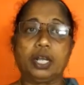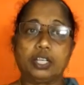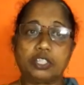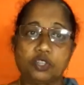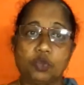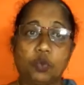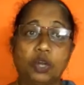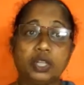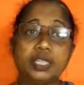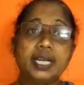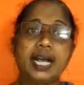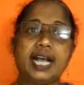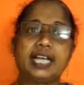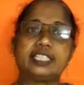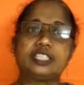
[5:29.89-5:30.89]
So water
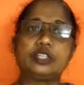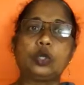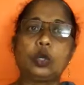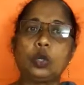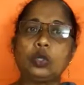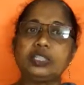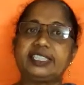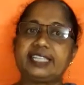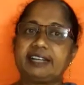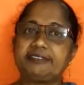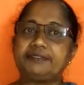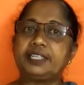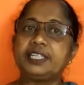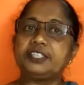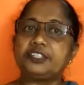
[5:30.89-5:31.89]
has no
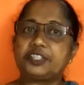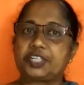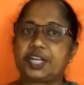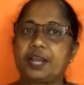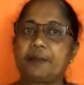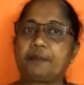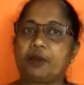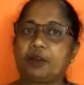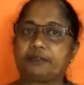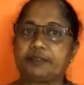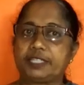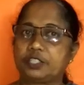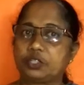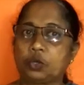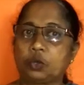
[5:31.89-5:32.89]
definite shape of
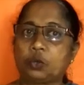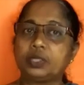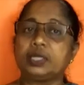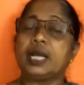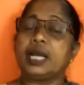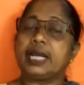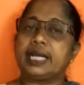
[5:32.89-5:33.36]
its own.